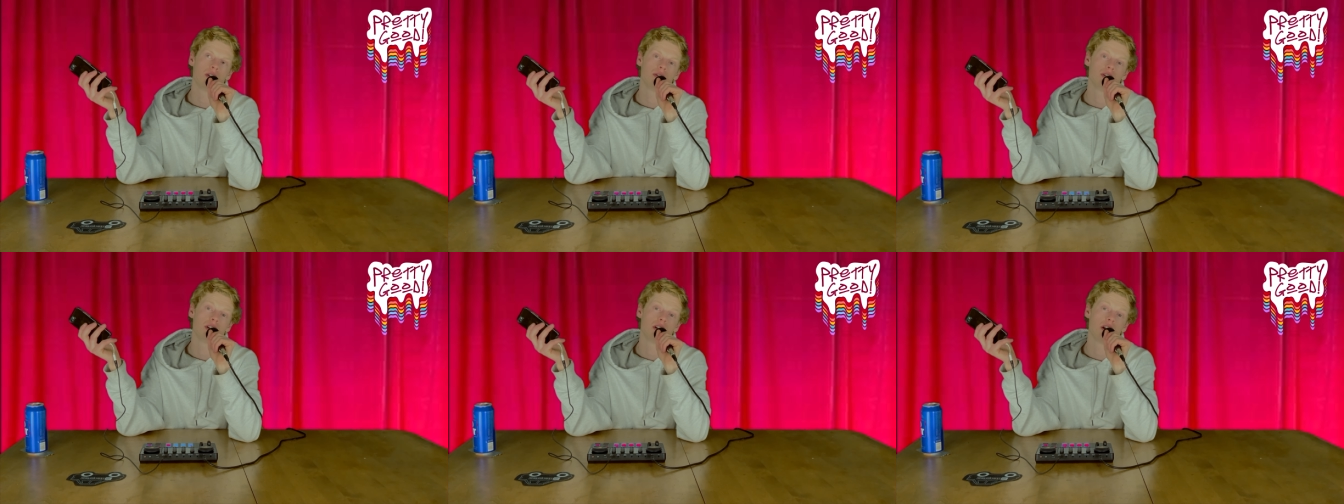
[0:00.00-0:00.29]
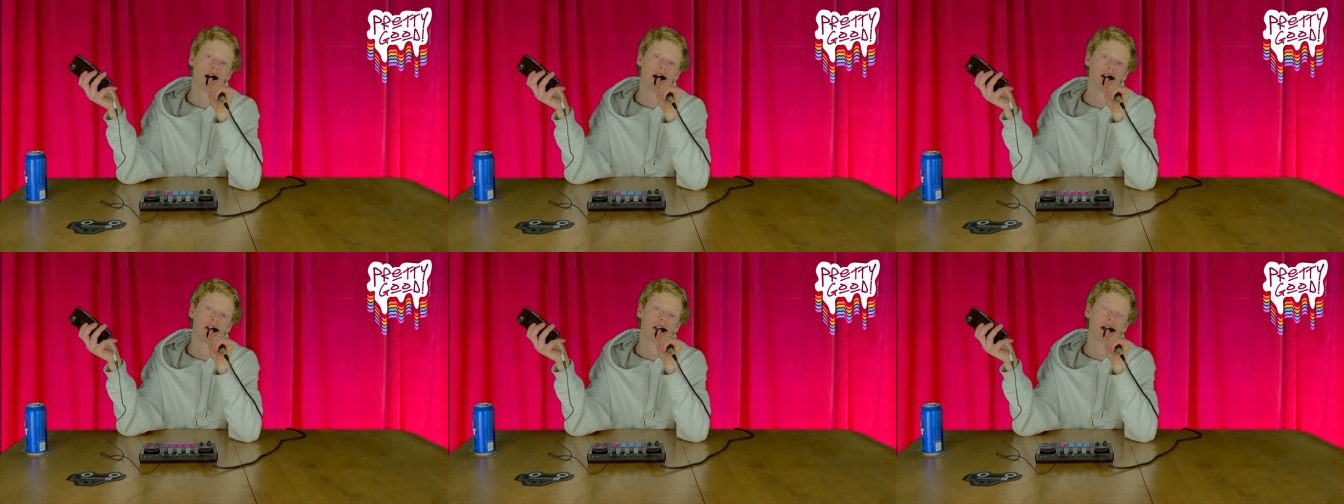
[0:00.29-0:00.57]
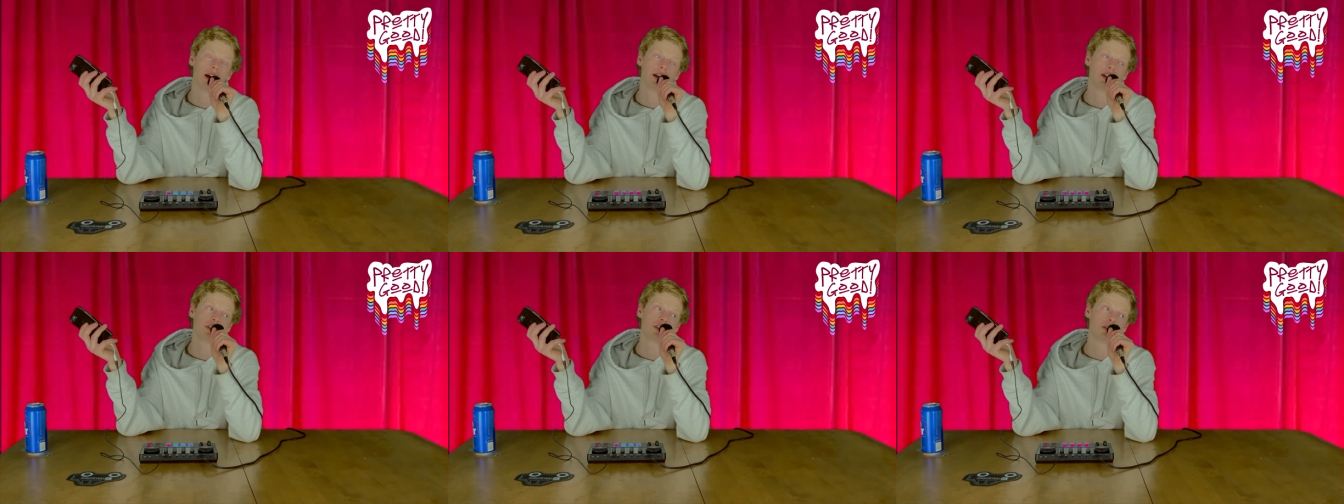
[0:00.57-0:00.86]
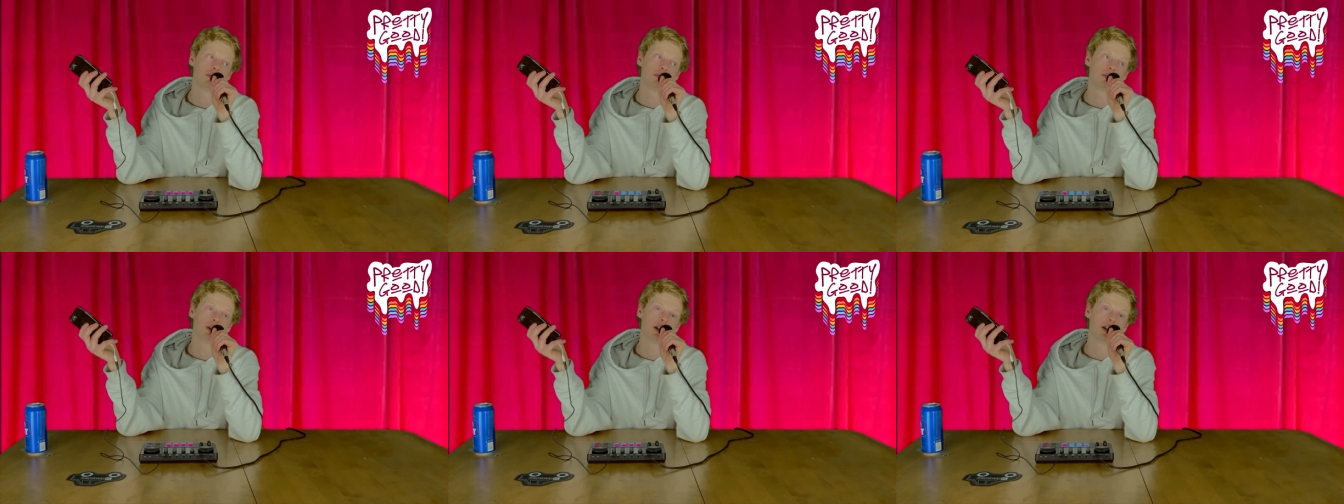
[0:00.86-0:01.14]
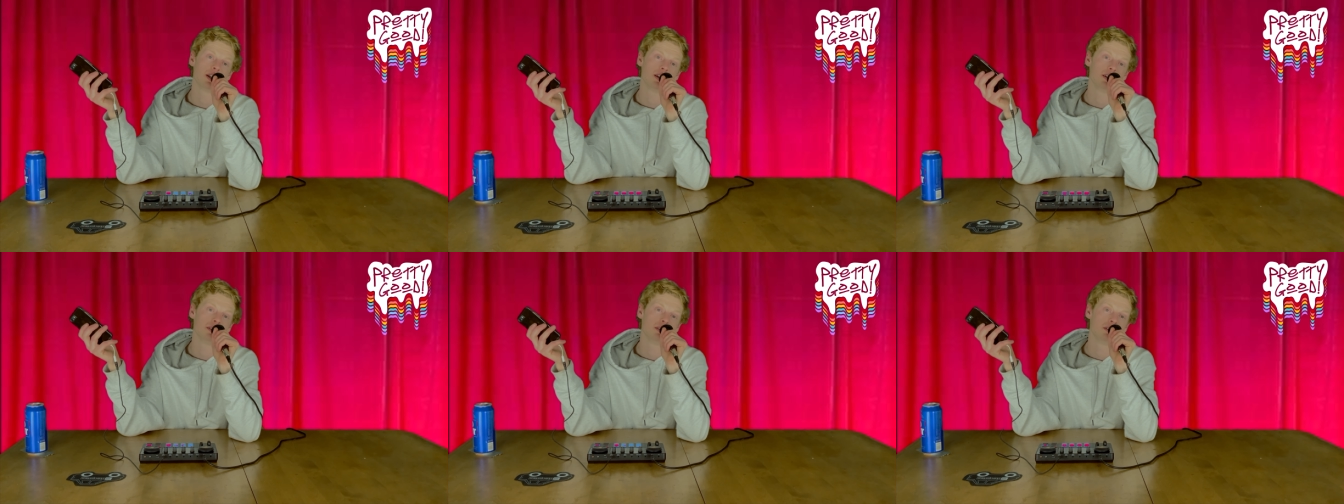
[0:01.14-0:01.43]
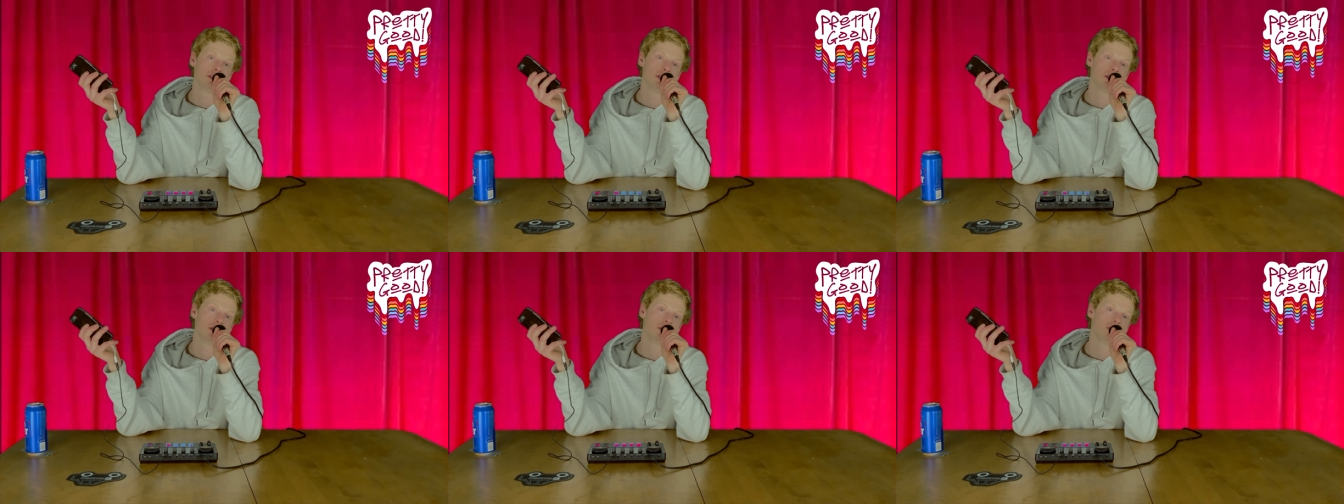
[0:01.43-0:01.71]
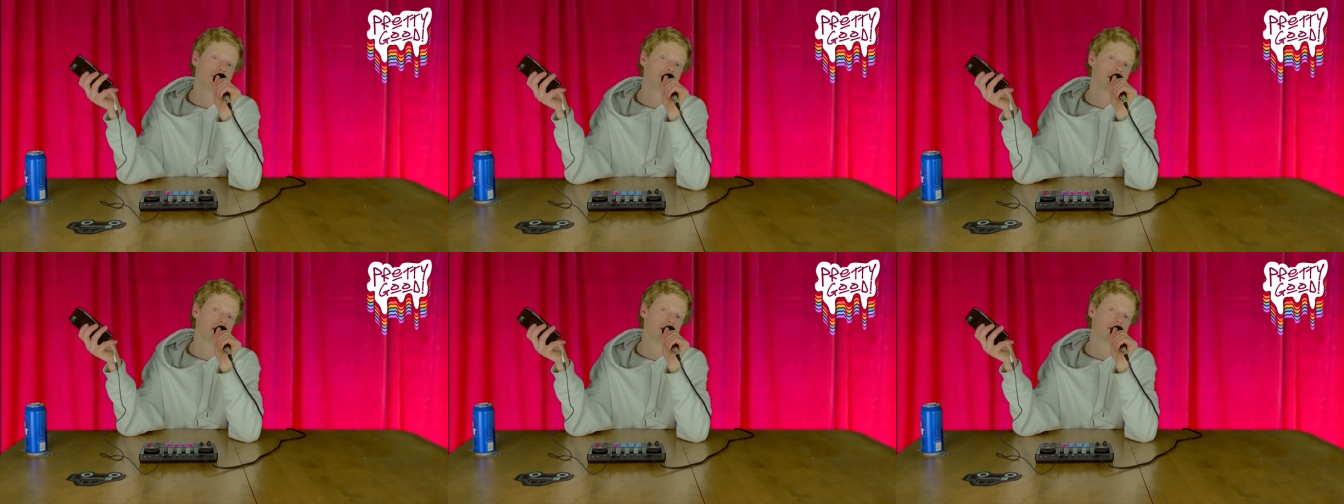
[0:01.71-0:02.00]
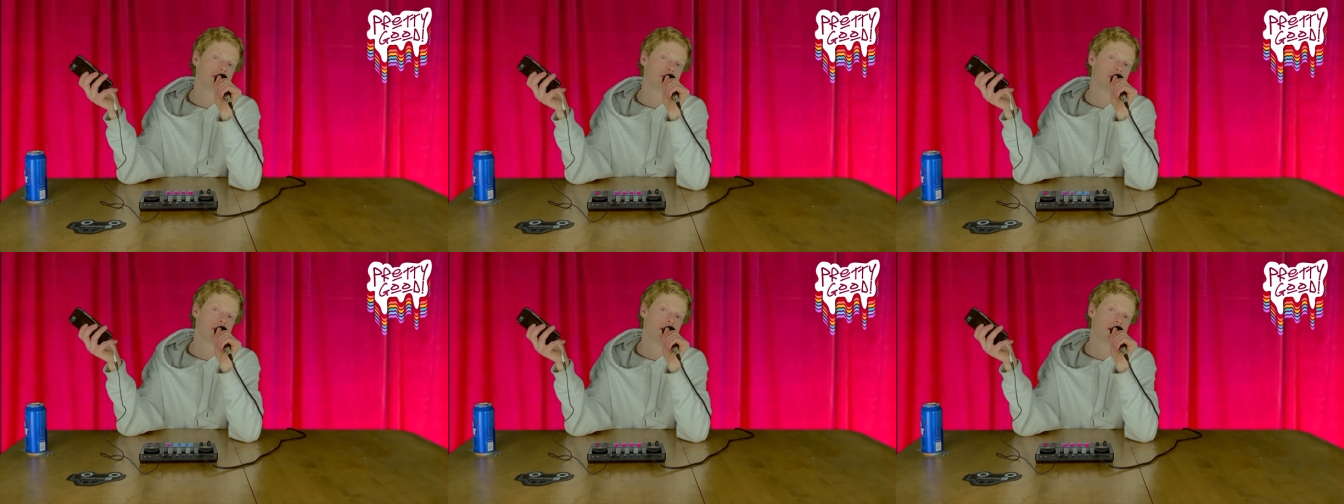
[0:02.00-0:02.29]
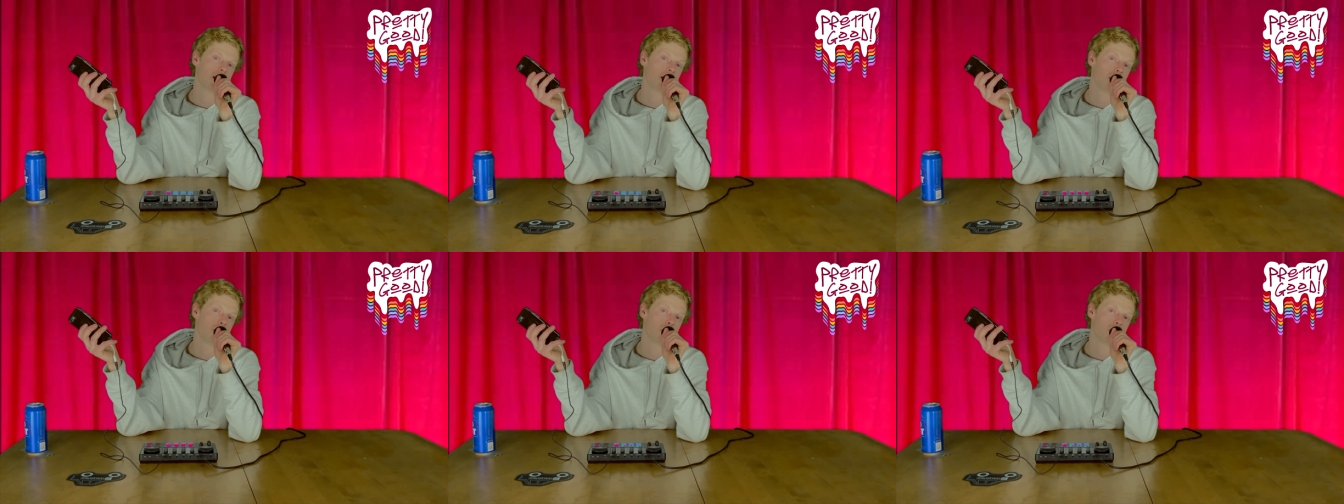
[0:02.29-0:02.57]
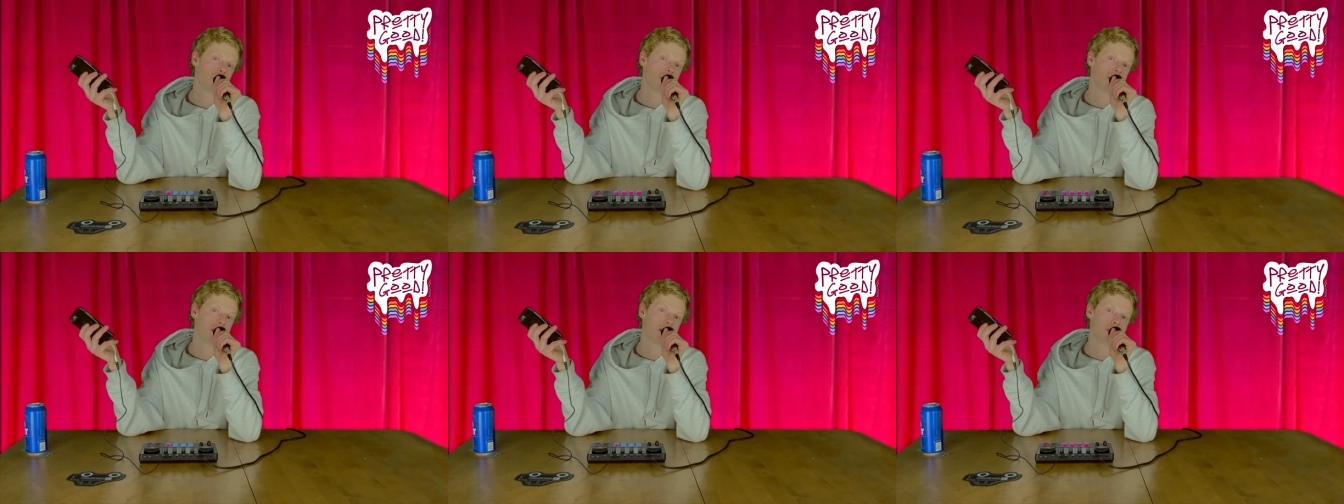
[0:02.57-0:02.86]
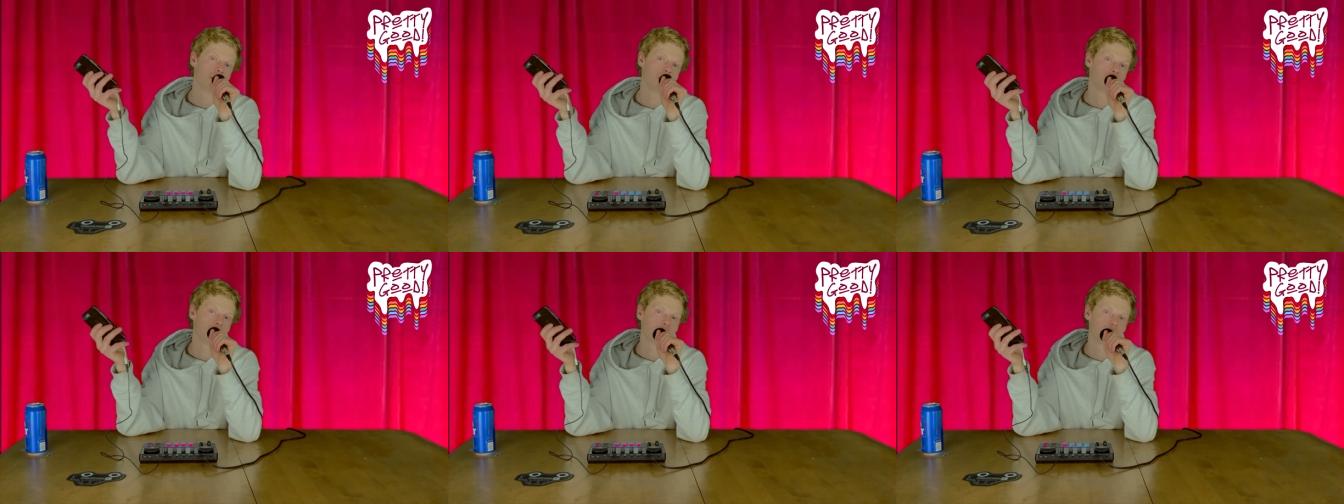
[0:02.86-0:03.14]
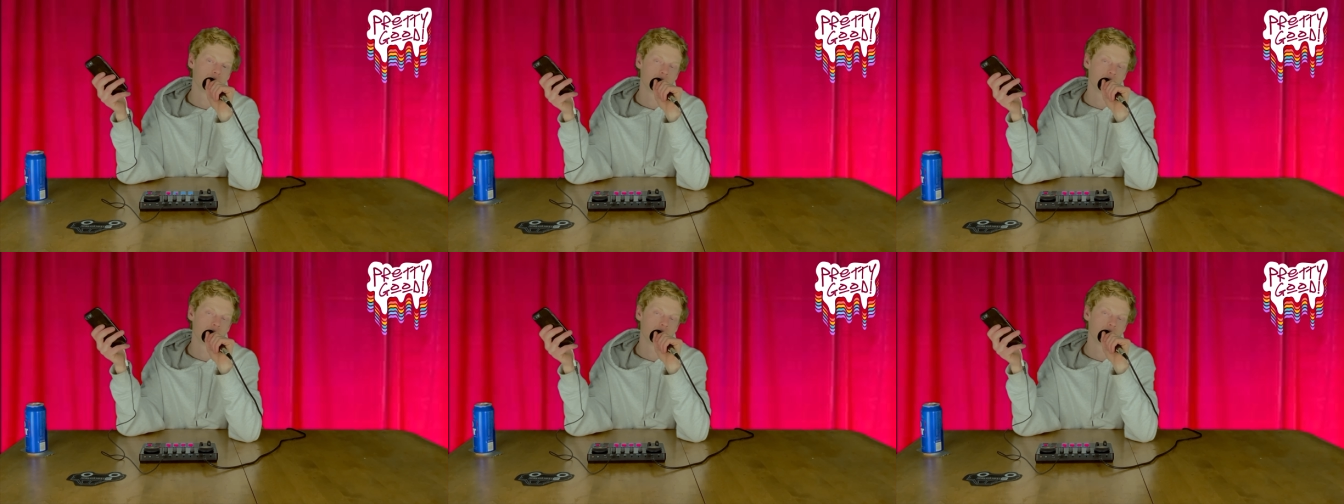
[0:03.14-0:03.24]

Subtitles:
to not like somebody, you tend to break up with them.